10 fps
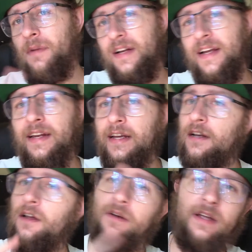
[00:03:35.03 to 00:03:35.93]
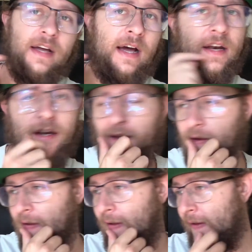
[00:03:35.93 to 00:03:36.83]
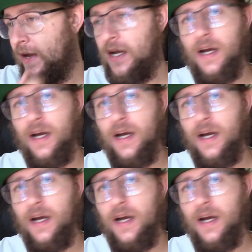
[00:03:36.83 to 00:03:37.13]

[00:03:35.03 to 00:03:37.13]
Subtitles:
cleaning, loading, unloading,